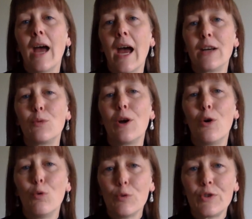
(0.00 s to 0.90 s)
and we
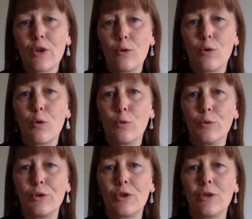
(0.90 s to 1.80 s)
are also
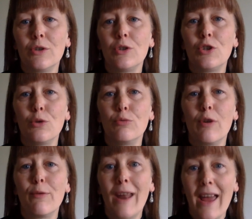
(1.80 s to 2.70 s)
called to
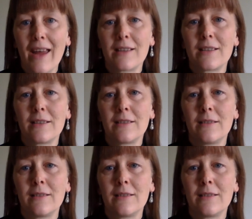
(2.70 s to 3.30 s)
reflect,